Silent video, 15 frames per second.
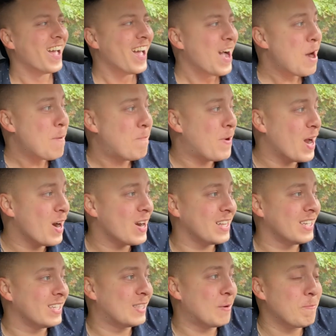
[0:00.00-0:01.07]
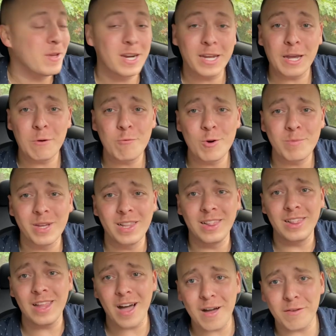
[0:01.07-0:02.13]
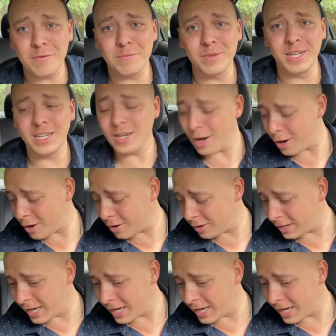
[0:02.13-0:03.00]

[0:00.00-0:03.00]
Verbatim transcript: Apparently, Dominican women love me, yo.